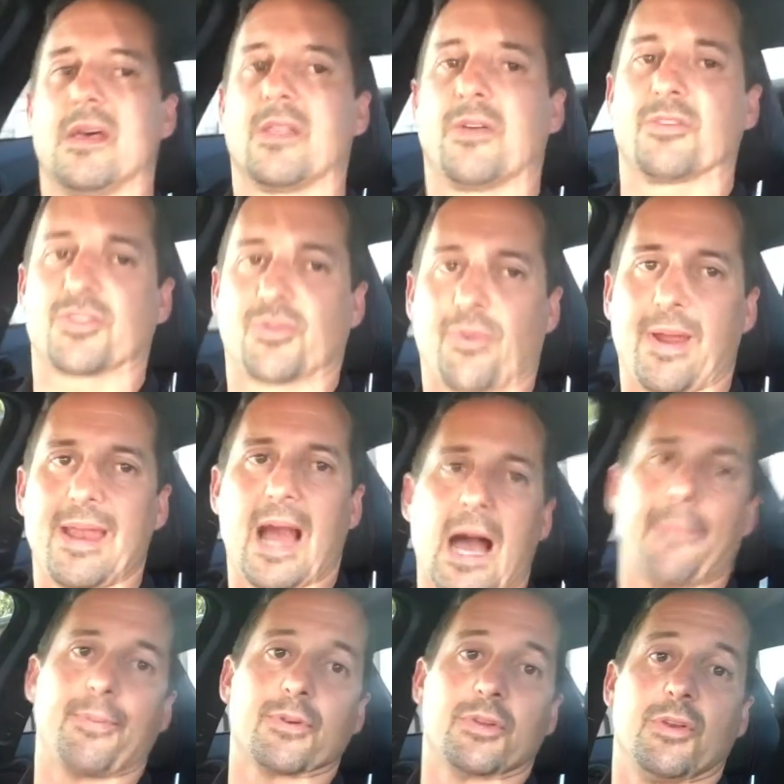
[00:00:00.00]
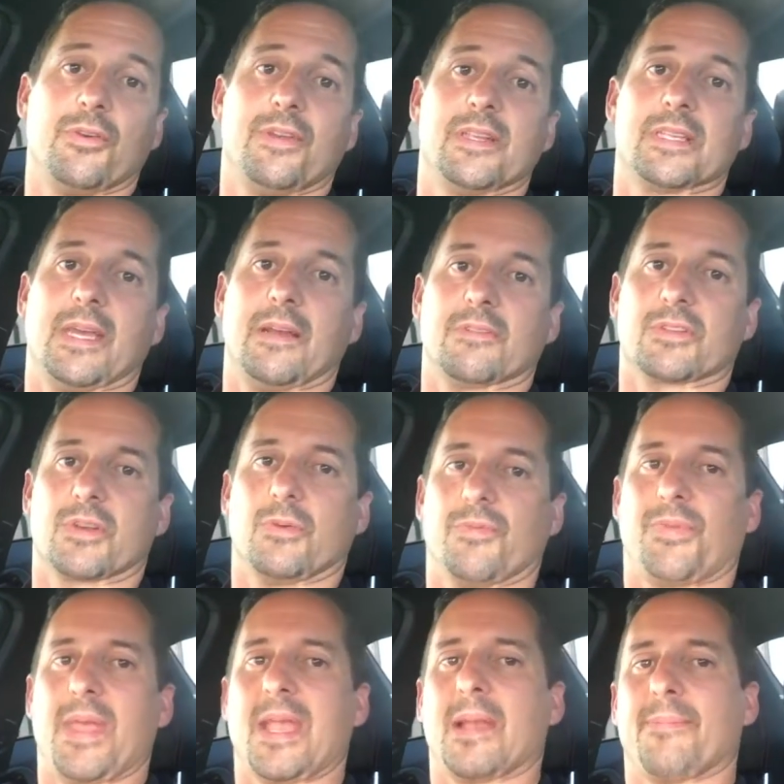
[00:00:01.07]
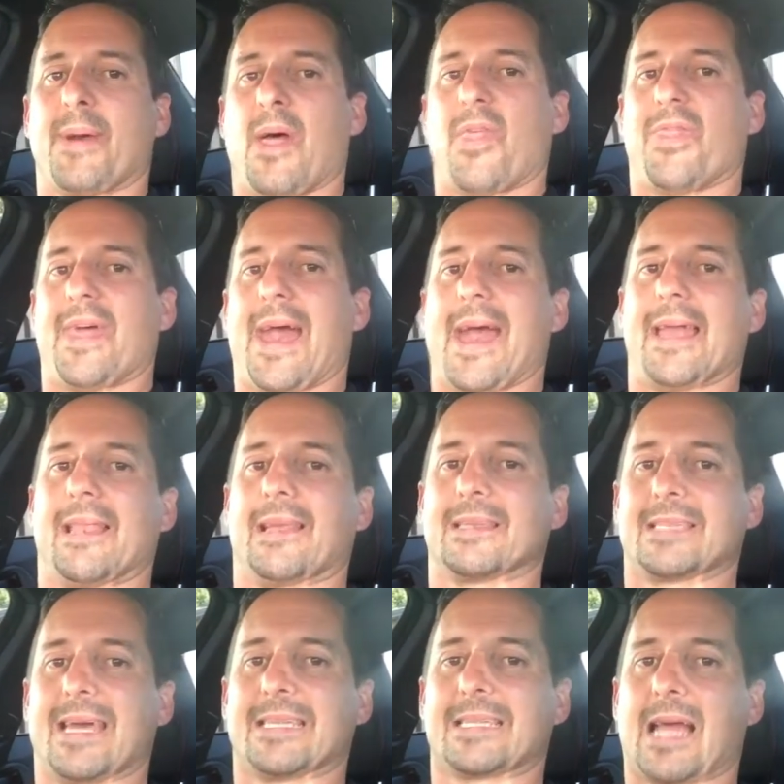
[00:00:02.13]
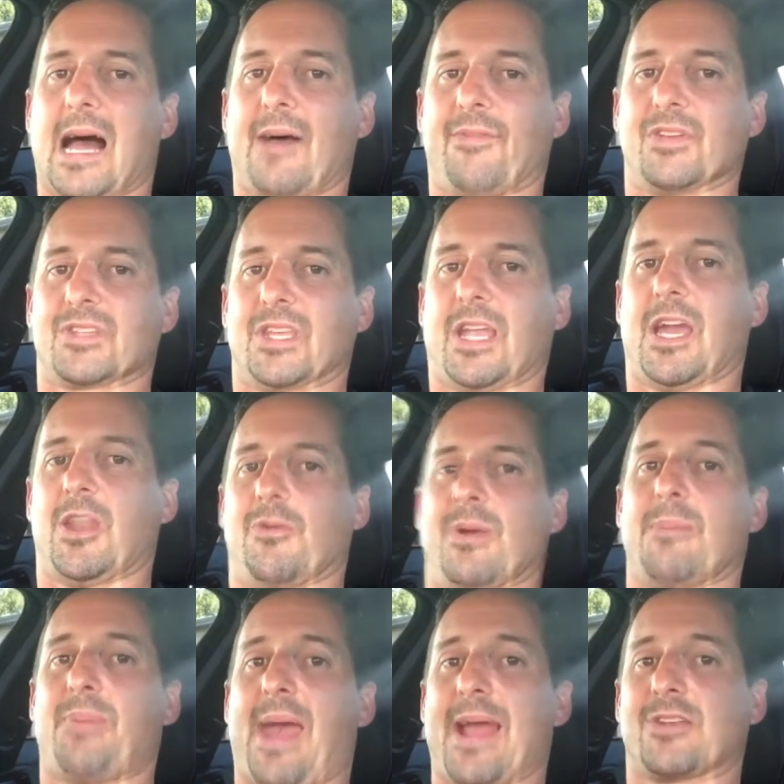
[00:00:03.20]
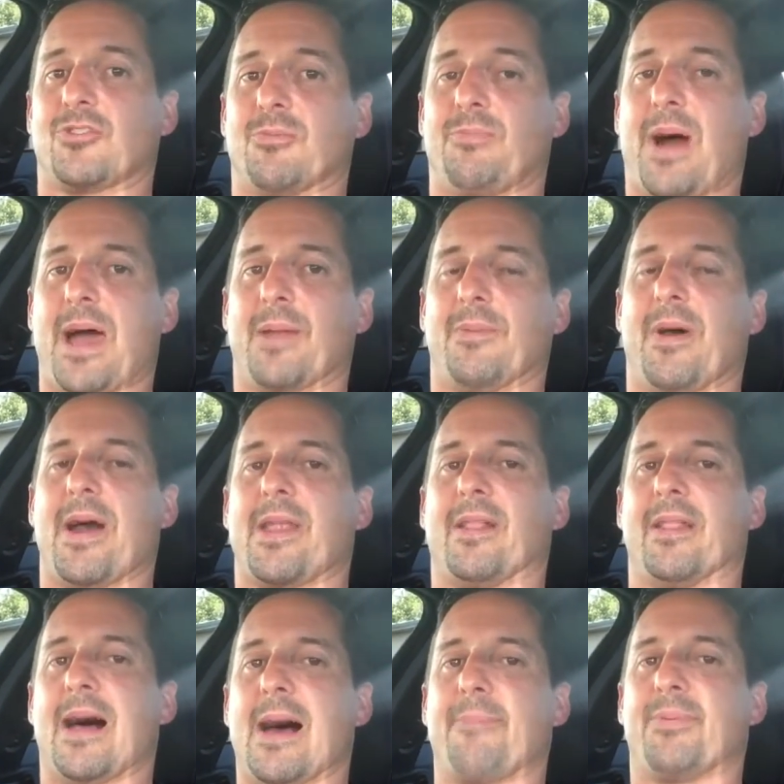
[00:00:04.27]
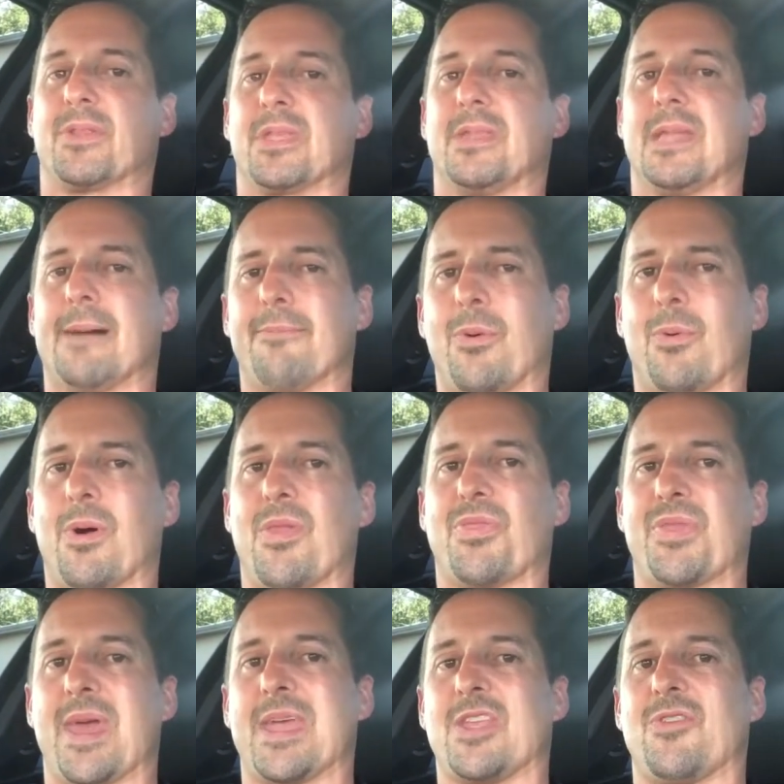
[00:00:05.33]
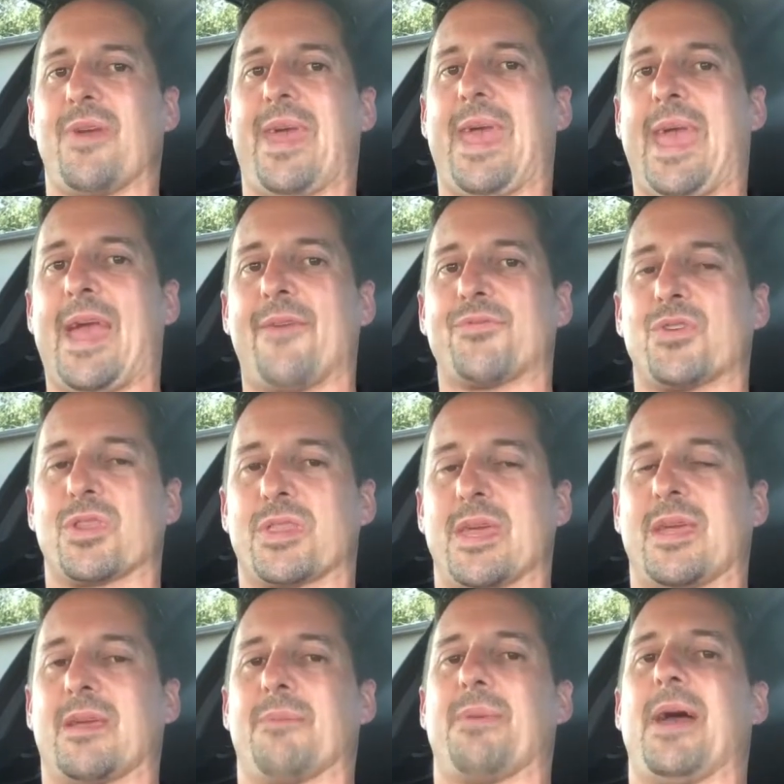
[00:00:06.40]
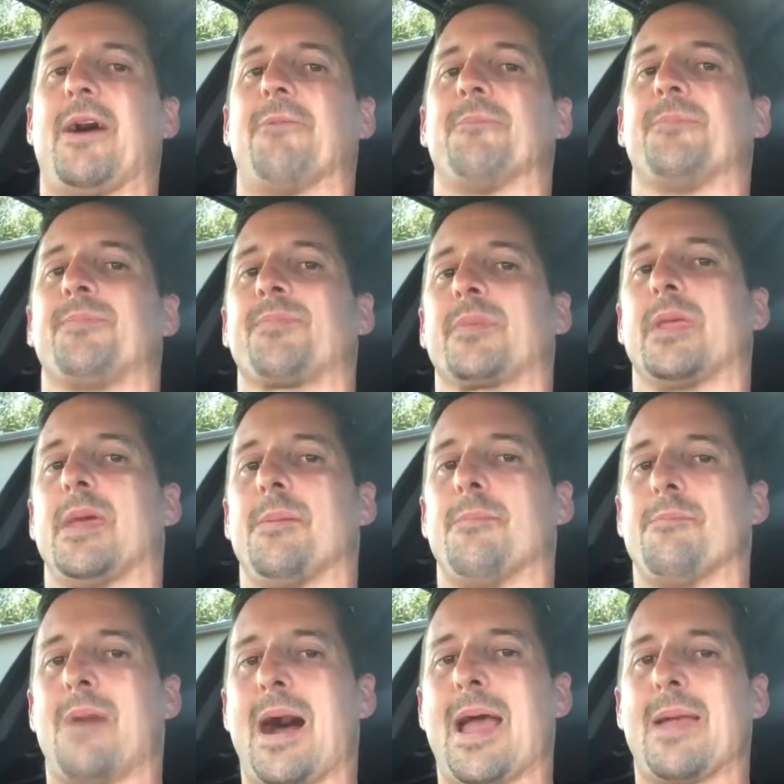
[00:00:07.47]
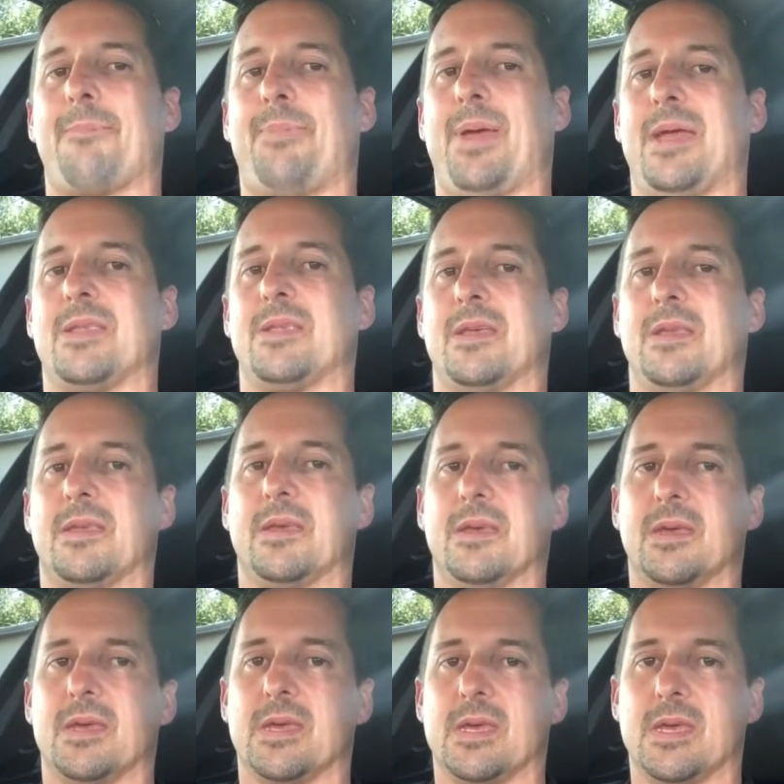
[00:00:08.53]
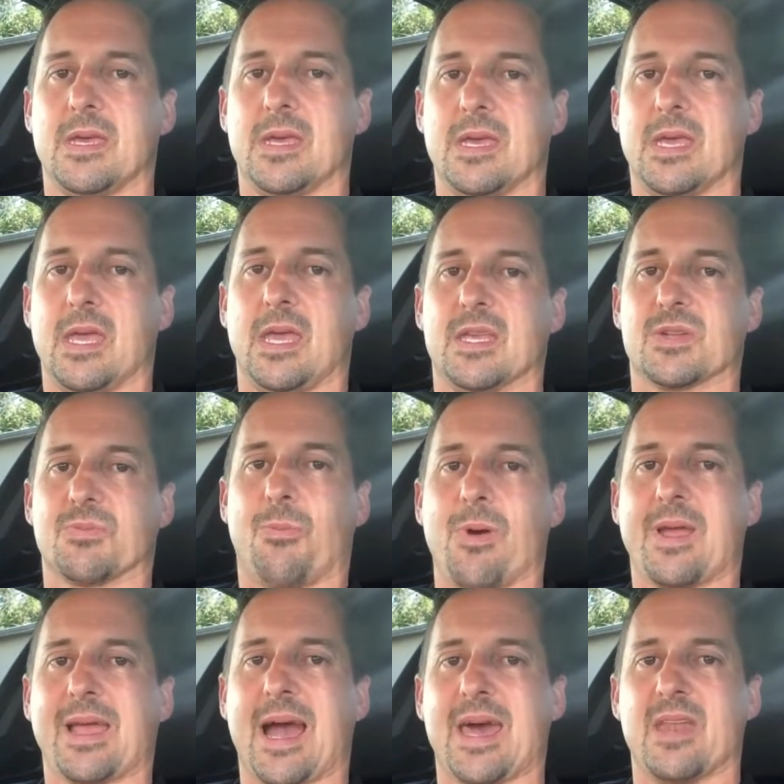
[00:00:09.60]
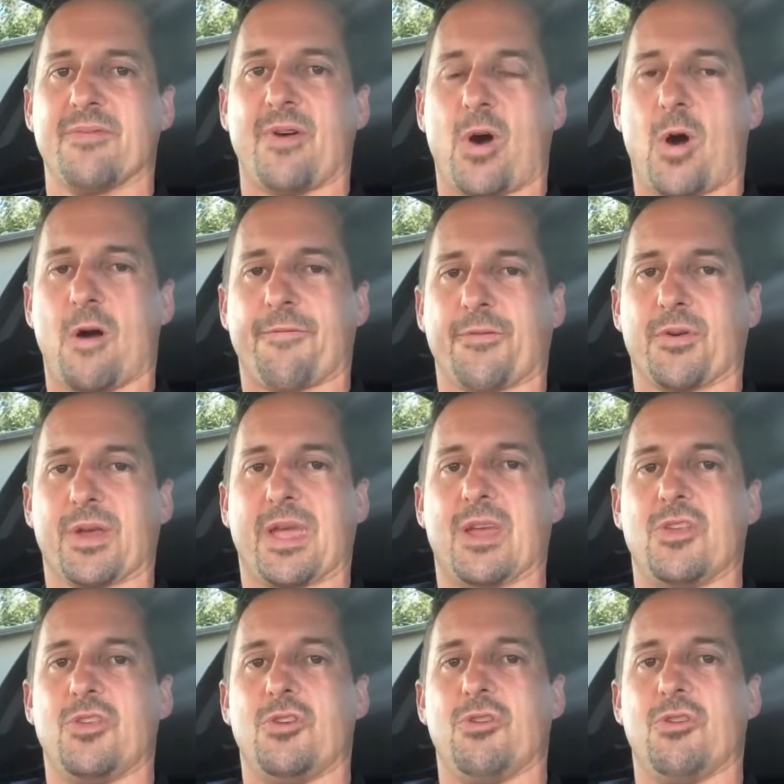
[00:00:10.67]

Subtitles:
there's great opportunities there. So think about that because that's obviously going to impact your bottom line a lot. But the number one thing you have to think about, in my opinion, is what kind of offer can